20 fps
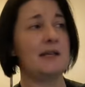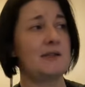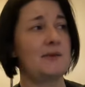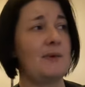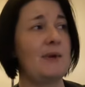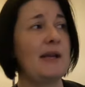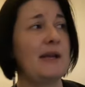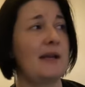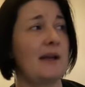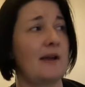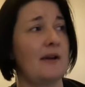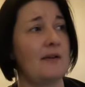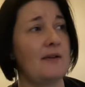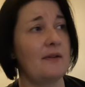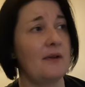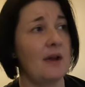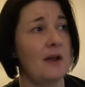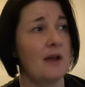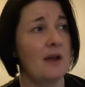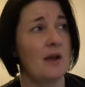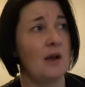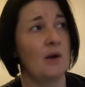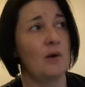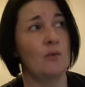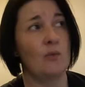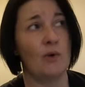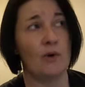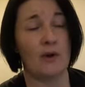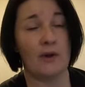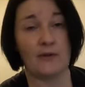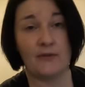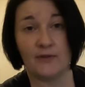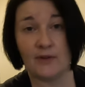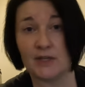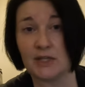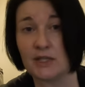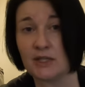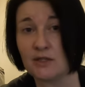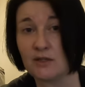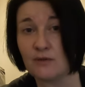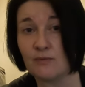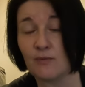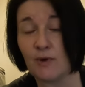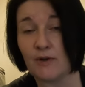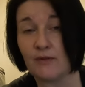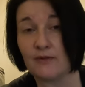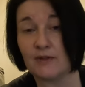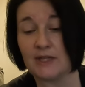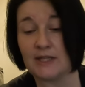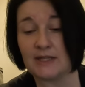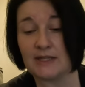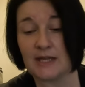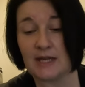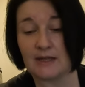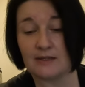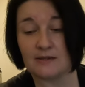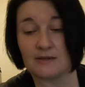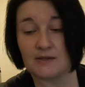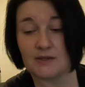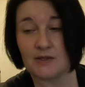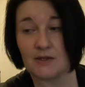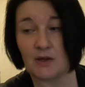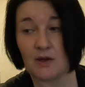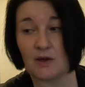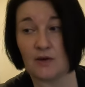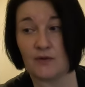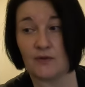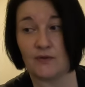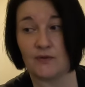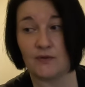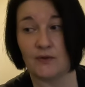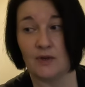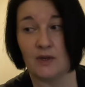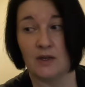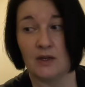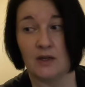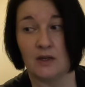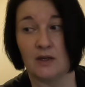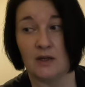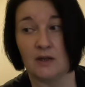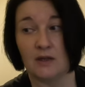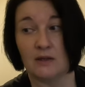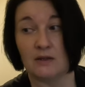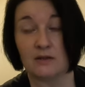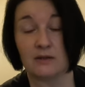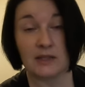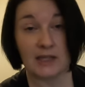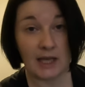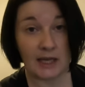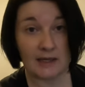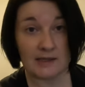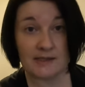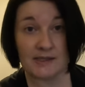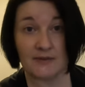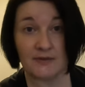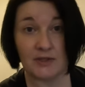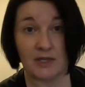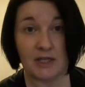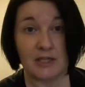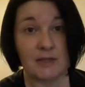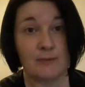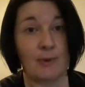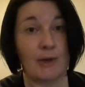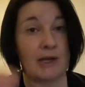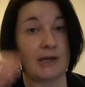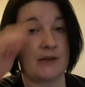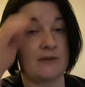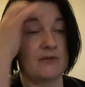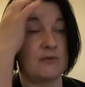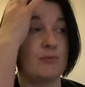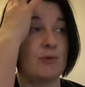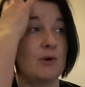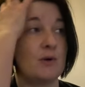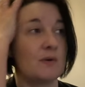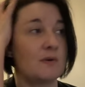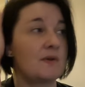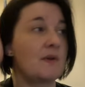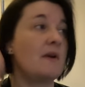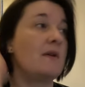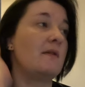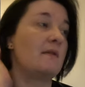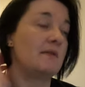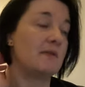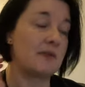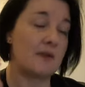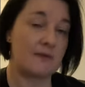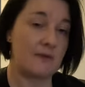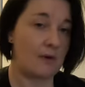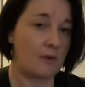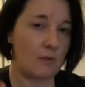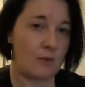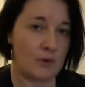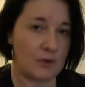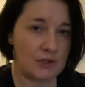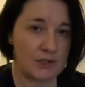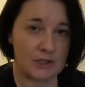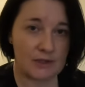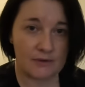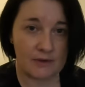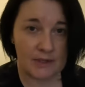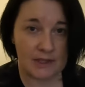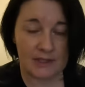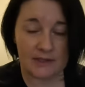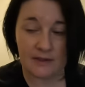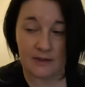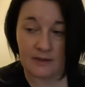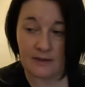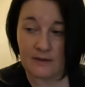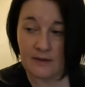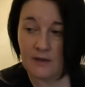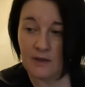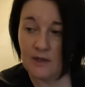last week, I finished and woven in the ends of the Galaxy of Change blanket for Paul's aunt. I've not washed it or anything.